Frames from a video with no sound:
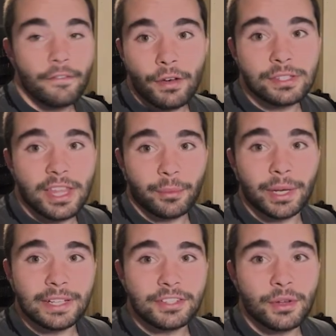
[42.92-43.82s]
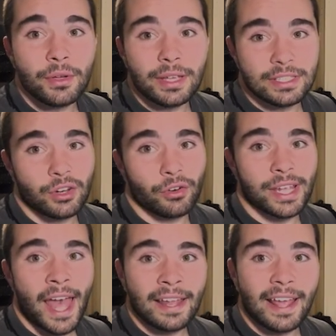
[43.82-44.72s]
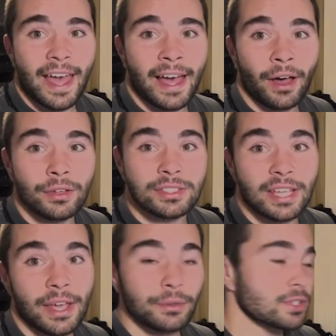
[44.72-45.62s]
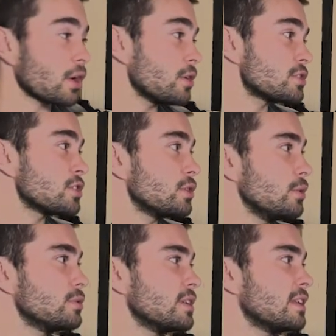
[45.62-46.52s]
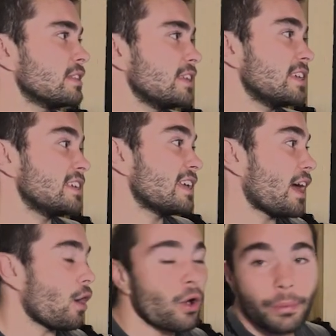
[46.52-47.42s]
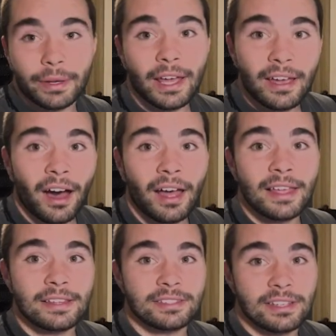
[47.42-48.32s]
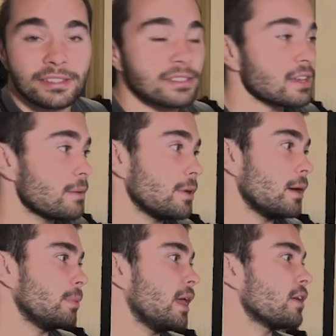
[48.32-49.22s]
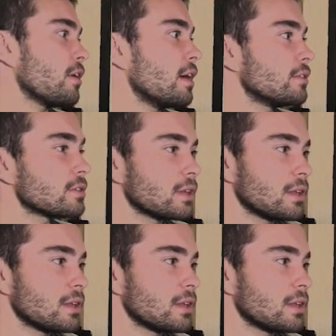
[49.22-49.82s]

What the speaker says: First thing we need to do is create our sales coach using the OpenAI Assistant API Playground.